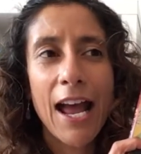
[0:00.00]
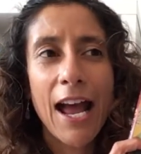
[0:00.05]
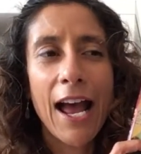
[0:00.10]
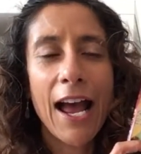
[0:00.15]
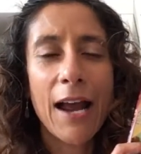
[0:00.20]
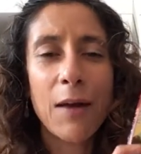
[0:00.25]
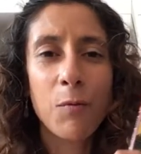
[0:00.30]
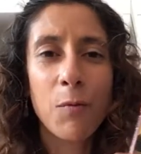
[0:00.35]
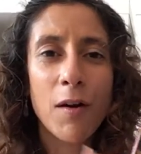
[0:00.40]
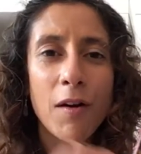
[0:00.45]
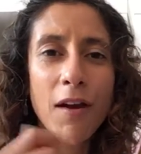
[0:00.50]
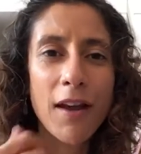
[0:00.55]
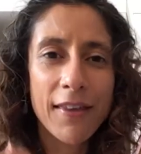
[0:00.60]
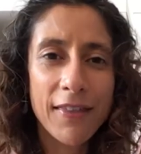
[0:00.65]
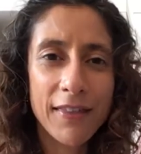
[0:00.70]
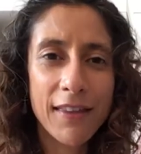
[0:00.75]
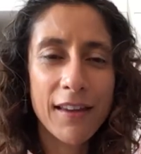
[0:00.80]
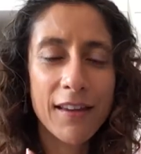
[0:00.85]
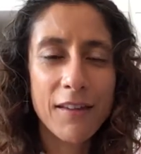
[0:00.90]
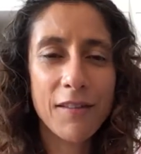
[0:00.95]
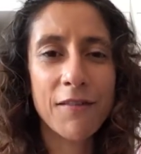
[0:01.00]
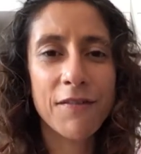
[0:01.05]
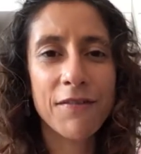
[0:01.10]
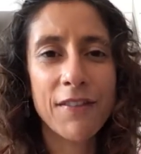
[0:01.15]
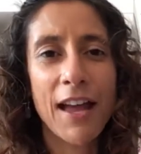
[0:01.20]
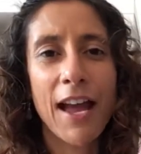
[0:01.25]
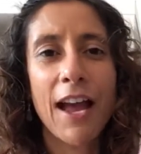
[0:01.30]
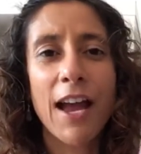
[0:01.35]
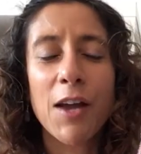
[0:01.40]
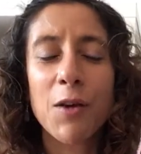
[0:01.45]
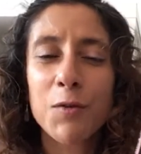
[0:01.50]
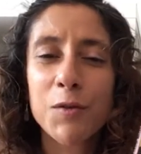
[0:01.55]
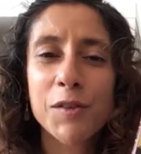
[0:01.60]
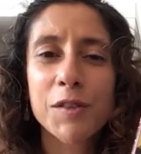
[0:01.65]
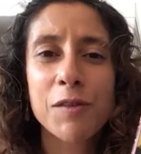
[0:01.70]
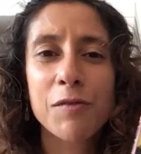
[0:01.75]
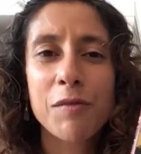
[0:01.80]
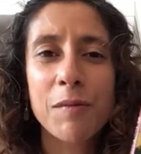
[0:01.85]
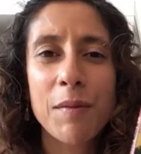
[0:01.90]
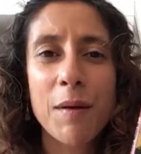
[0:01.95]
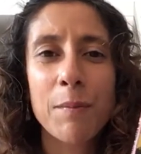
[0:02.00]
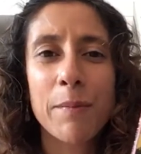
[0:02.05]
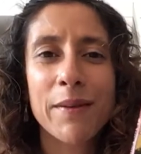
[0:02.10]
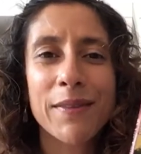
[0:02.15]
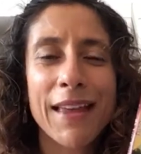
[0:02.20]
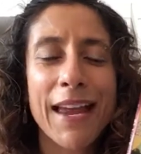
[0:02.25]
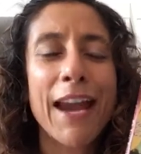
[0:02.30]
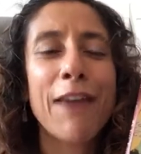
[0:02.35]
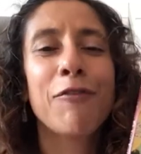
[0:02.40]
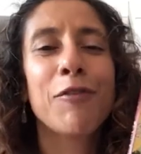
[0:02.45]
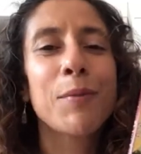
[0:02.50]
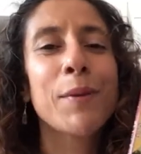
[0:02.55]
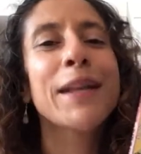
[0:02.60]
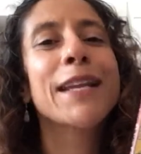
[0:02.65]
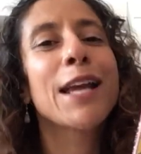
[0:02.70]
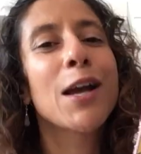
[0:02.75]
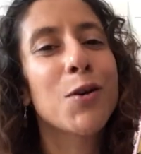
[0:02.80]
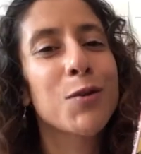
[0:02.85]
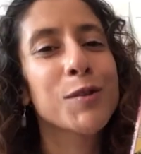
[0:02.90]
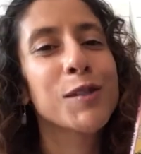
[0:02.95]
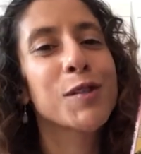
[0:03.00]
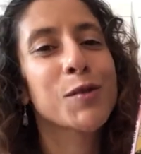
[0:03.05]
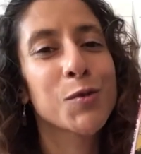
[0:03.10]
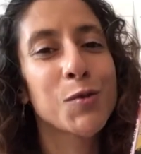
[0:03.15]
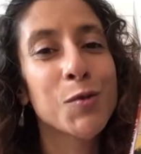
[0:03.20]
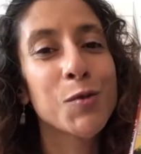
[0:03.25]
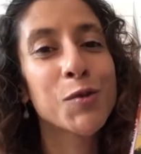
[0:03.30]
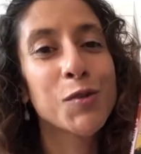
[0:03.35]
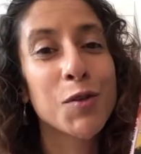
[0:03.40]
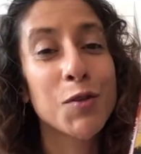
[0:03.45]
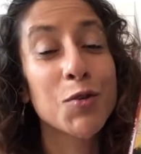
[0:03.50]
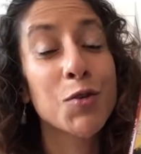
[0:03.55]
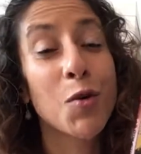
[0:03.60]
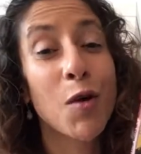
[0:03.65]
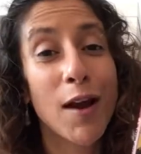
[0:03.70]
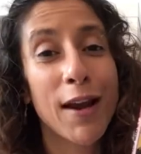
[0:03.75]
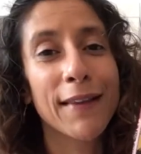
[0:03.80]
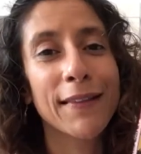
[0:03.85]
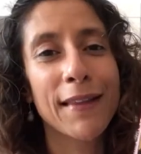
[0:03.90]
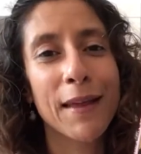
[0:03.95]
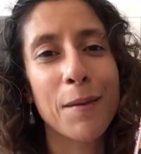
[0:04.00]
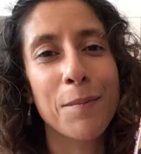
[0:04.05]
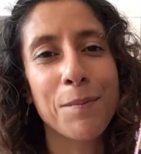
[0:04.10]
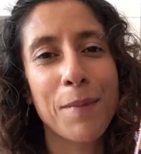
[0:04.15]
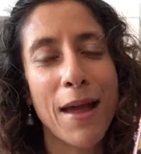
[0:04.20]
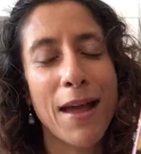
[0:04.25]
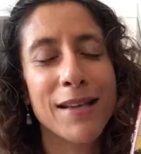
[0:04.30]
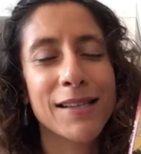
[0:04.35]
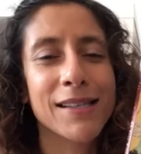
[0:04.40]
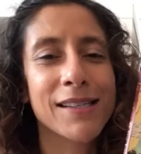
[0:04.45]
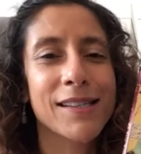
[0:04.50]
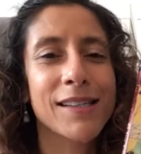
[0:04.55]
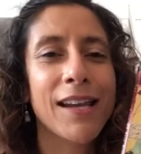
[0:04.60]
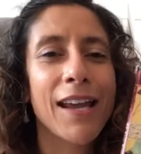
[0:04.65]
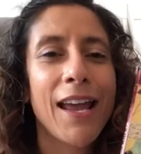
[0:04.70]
And when I think of that, I also remember that everybody else is also trying their best.